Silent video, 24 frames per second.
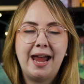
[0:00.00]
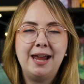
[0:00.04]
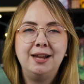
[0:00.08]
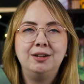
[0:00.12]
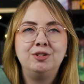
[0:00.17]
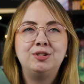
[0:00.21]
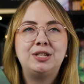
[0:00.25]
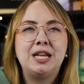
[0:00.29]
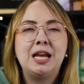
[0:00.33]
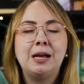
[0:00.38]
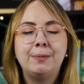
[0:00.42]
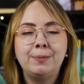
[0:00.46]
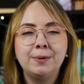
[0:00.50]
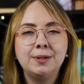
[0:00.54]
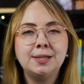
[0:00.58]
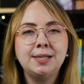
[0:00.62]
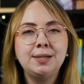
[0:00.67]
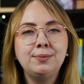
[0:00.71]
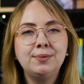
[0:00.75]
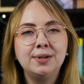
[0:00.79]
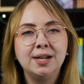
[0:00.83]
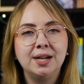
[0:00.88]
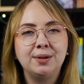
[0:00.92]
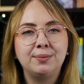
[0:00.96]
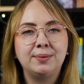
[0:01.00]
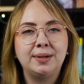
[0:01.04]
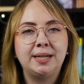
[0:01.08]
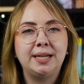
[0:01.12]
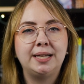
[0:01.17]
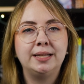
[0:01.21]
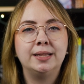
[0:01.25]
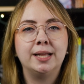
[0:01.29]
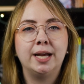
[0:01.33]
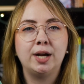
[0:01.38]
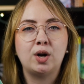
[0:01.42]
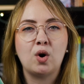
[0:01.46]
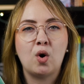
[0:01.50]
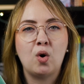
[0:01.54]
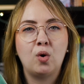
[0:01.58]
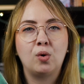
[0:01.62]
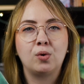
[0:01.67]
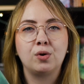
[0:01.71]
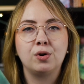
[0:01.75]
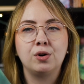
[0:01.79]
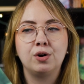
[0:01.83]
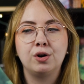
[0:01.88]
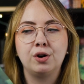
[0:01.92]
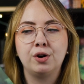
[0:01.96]
And typically when I read like
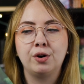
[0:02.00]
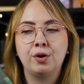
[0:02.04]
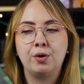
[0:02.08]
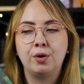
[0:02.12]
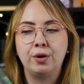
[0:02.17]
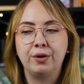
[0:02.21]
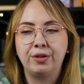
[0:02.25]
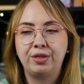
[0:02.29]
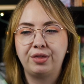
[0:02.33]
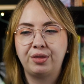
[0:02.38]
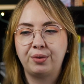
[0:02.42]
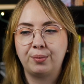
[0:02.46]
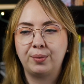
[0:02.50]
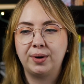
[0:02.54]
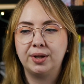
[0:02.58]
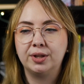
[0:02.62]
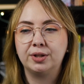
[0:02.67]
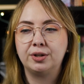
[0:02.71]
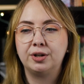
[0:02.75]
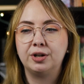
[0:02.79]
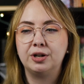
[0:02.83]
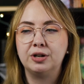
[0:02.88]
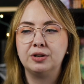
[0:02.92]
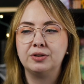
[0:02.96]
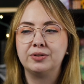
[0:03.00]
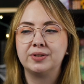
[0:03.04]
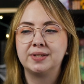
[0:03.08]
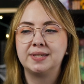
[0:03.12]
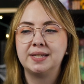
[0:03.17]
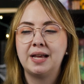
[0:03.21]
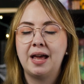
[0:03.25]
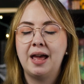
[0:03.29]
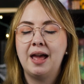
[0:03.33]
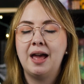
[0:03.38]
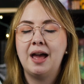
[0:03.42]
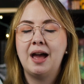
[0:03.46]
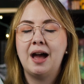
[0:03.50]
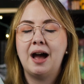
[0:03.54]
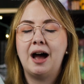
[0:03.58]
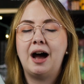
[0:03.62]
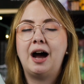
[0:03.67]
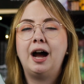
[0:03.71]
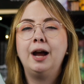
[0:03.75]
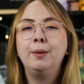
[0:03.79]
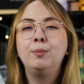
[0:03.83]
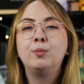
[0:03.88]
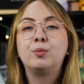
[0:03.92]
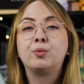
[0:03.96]
horror or thrillers,
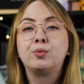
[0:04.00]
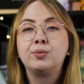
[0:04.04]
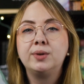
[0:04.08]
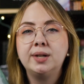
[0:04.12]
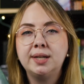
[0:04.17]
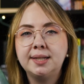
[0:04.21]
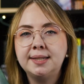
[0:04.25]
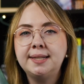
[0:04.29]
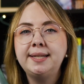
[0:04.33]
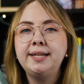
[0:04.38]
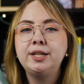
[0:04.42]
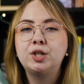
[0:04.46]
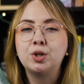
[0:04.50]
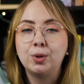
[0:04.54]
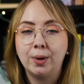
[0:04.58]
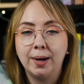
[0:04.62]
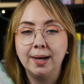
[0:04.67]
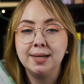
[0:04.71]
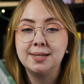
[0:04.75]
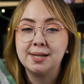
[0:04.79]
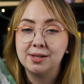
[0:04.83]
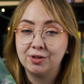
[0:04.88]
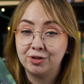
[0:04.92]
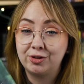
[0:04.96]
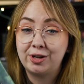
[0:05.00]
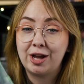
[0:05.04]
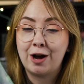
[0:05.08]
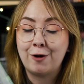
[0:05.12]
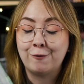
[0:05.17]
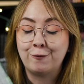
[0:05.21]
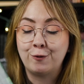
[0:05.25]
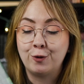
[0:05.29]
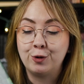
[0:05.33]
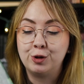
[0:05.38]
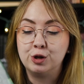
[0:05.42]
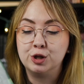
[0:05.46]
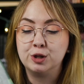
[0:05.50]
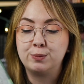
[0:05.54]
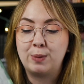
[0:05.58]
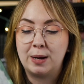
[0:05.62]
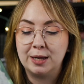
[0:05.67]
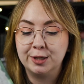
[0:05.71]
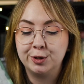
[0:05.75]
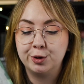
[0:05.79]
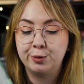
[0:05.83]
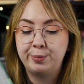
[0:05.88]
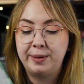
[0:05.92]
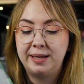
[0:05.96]
I'm really trying to look out for those
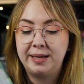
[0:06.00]
puzzle